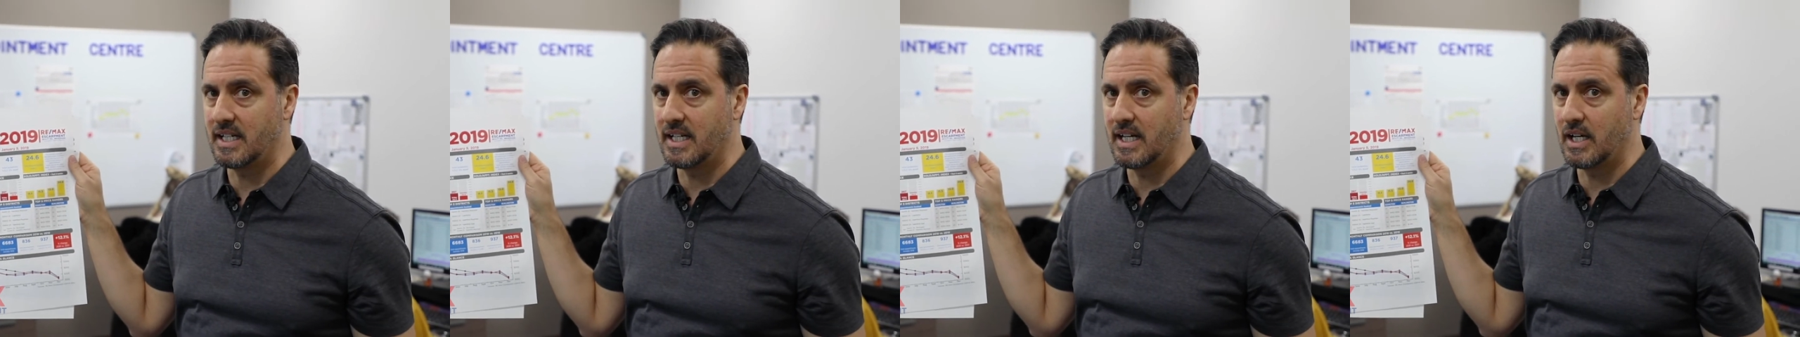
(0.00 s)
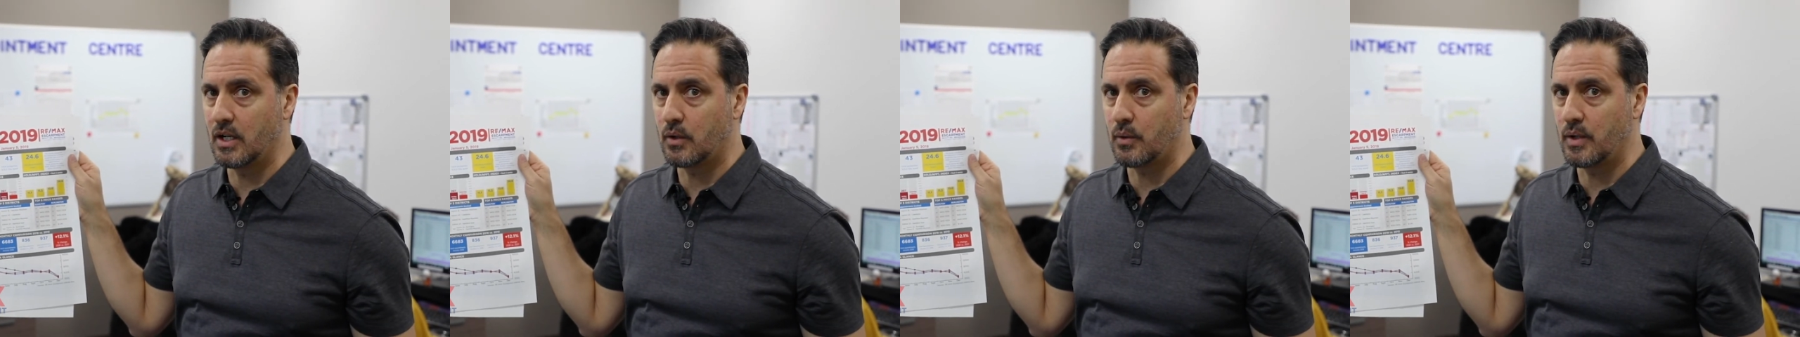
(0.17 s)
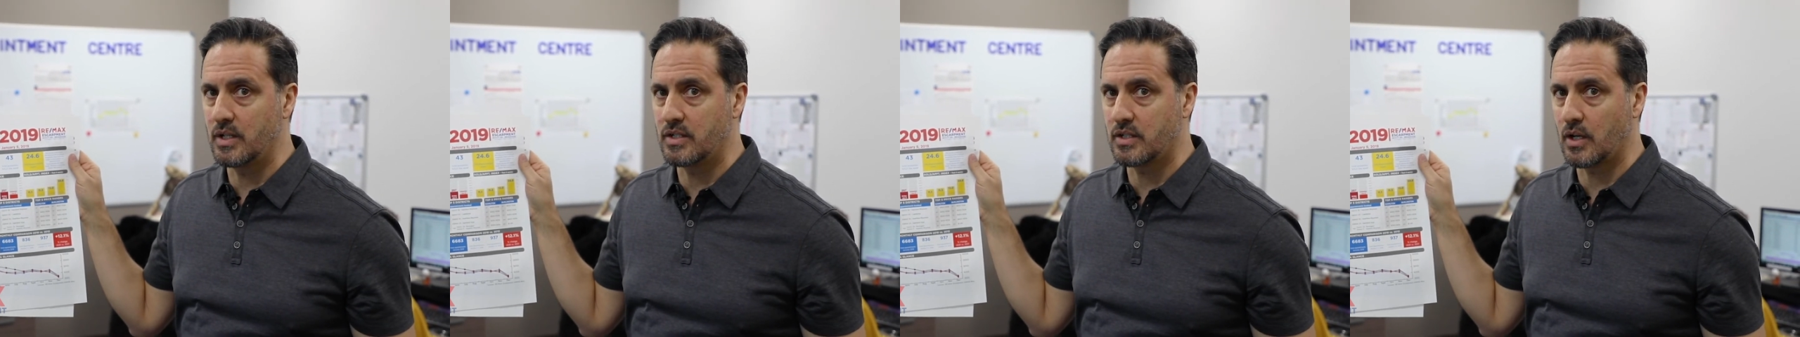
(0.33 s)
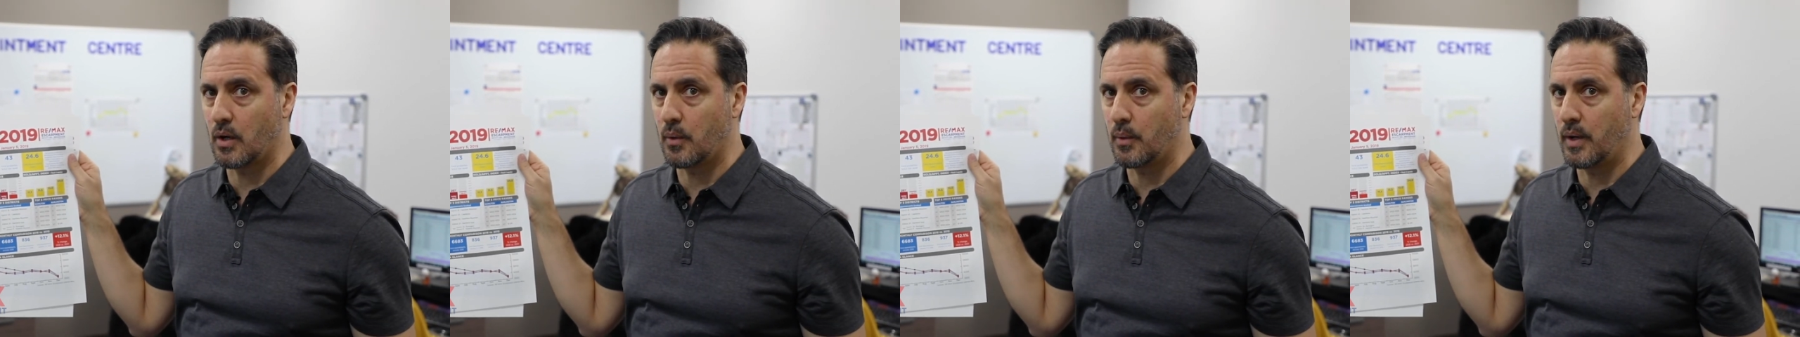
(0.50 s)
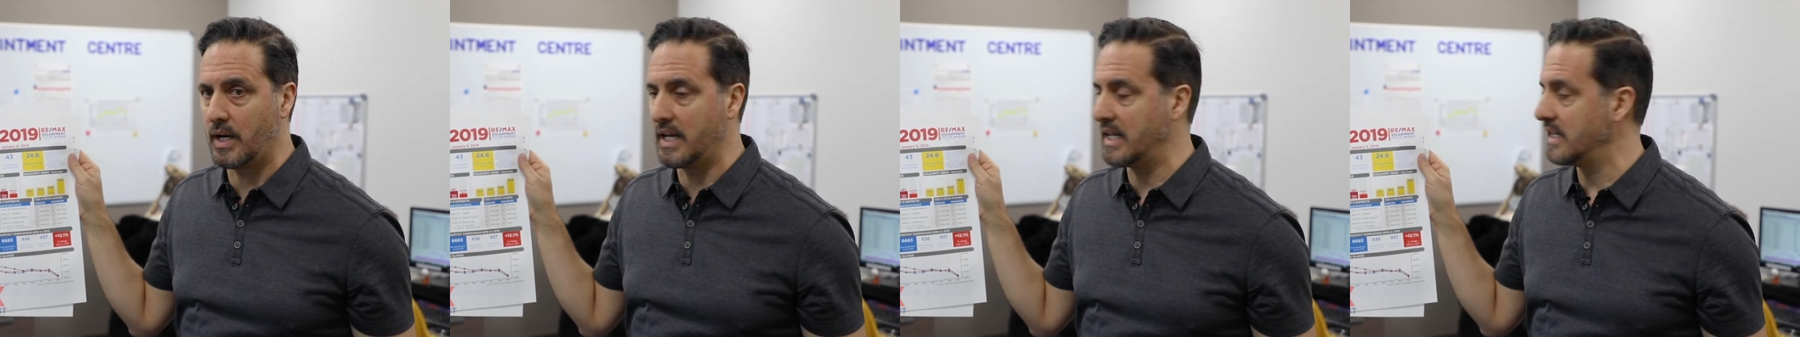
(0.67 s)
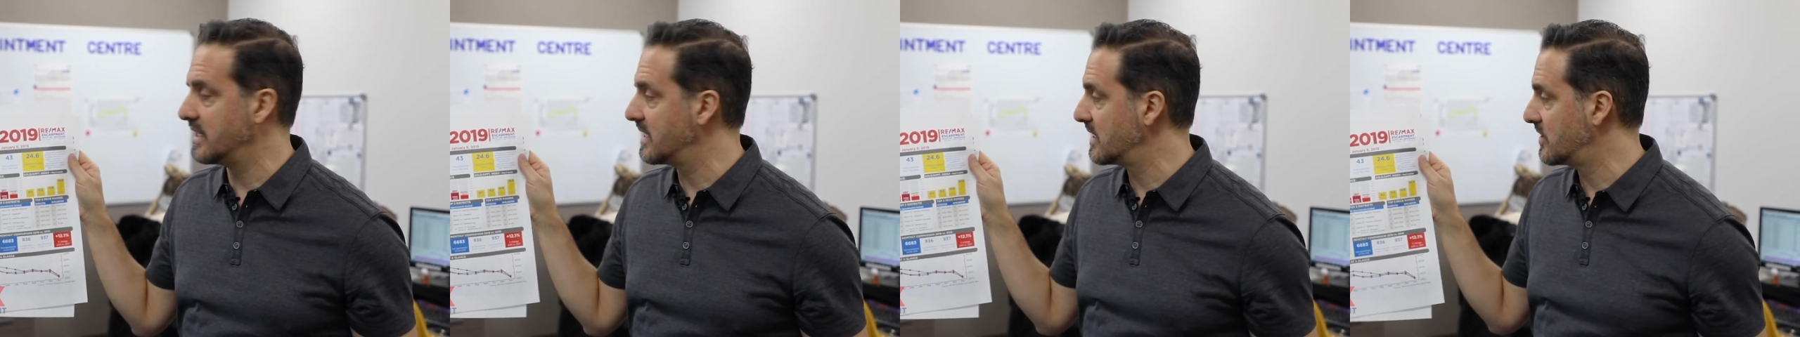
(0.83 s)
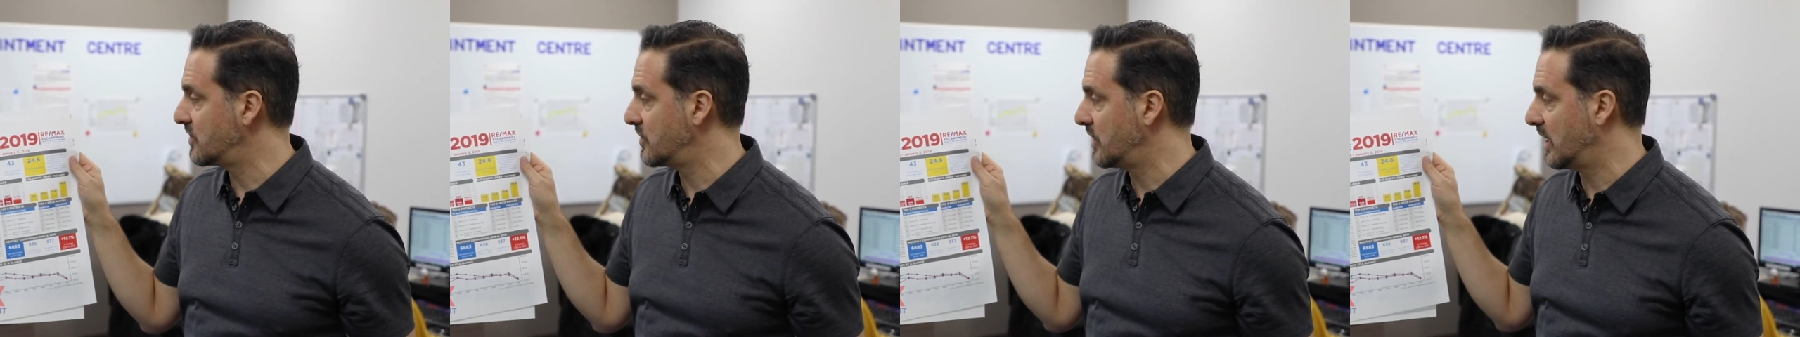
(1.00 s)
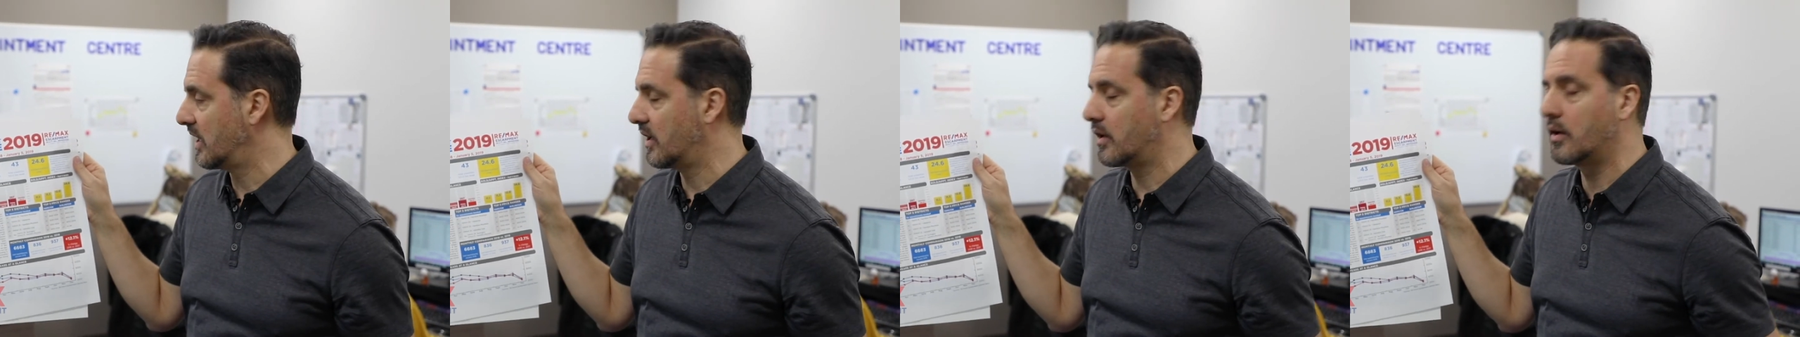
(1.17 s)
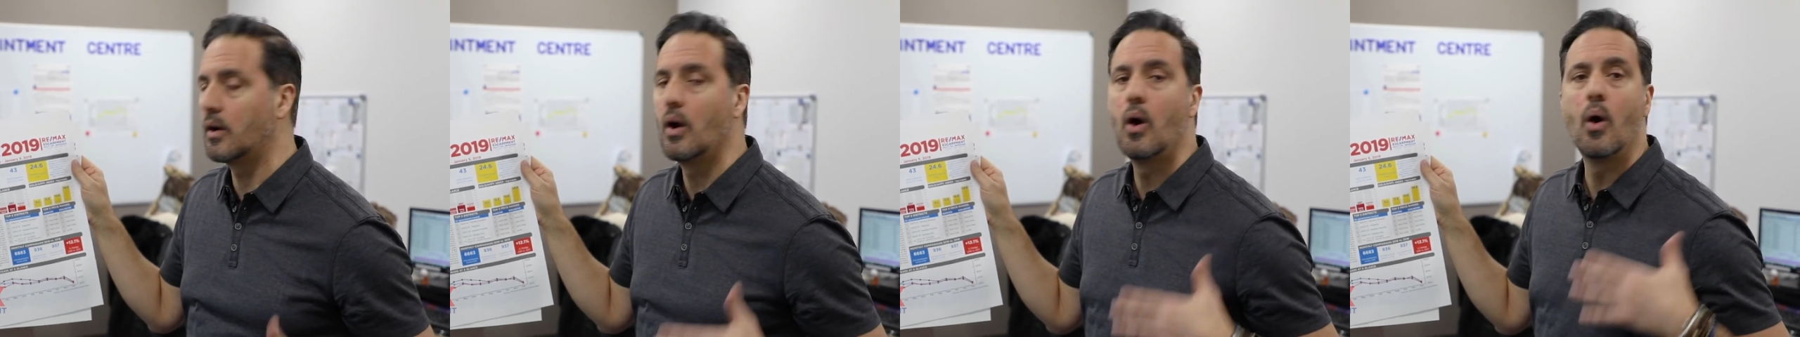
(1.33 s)
an increase already this
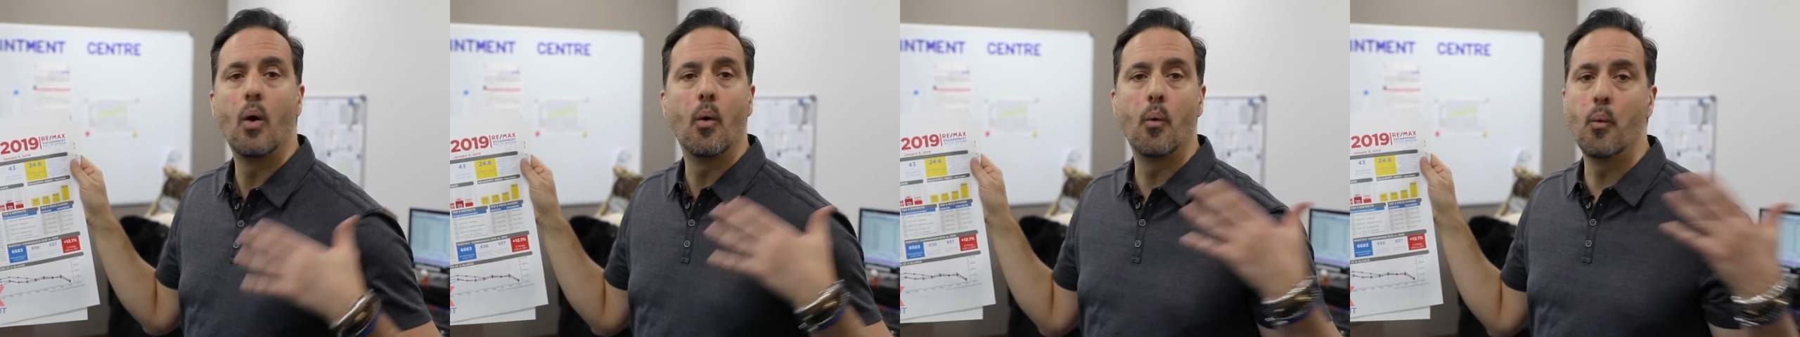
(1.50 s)
year.